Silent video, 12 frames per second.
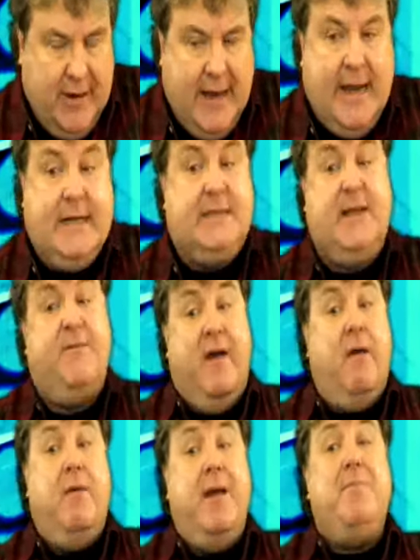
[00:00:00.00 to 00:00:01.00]
It's a
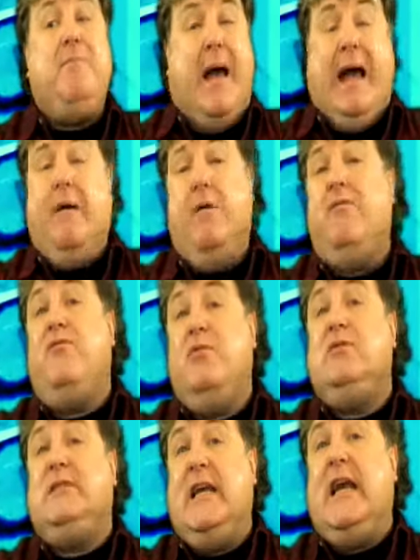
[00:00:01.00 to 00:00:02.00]
very
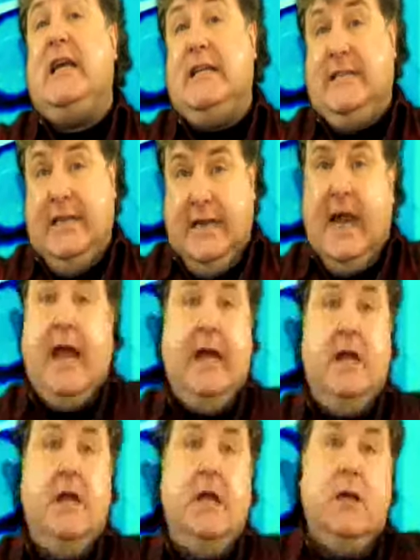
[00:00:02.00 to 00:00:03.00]
powerful, sexy day.
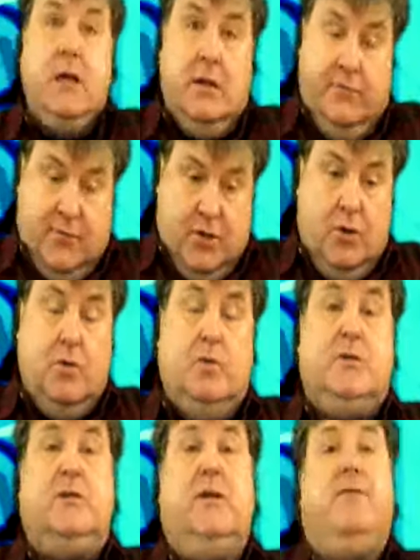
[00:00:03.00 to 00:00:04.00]
Of
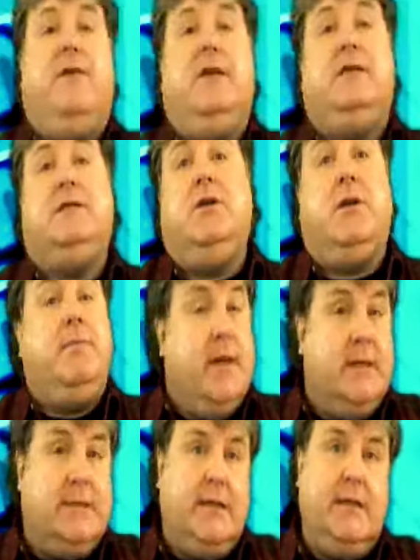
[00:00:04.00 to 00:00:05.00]
course, if it's not a
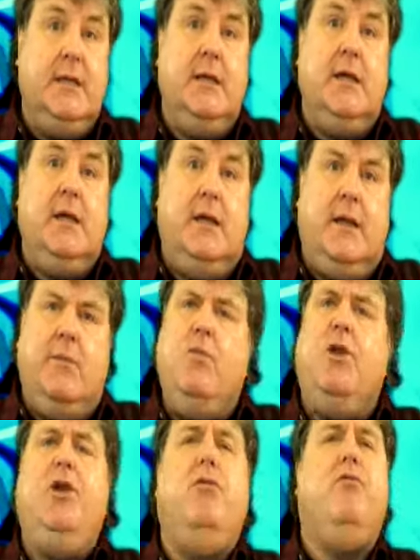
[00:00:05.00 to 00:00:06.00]
person, then what
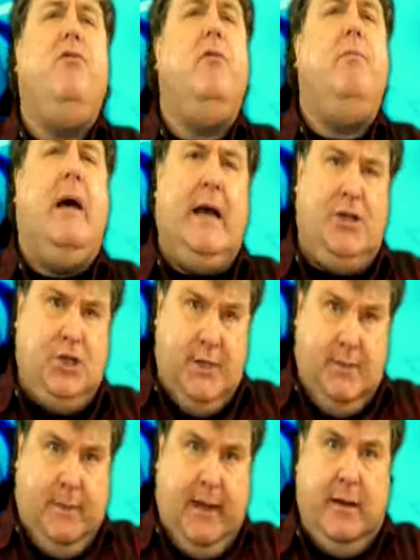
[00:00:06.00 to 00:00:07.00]
do you feel passionate
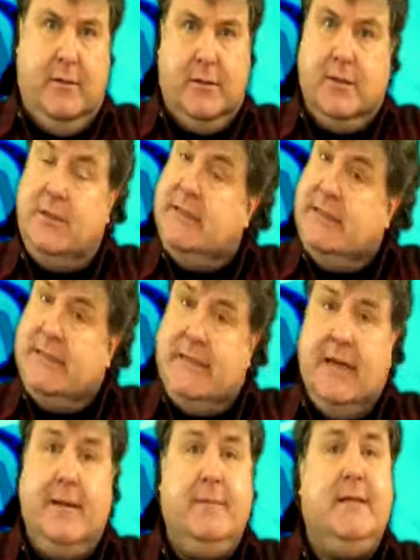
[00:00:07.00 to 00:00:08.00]
about? Because it's
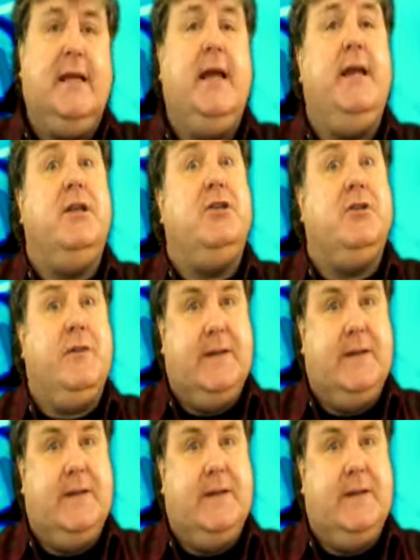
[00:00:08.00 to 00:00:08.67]
time to get into it.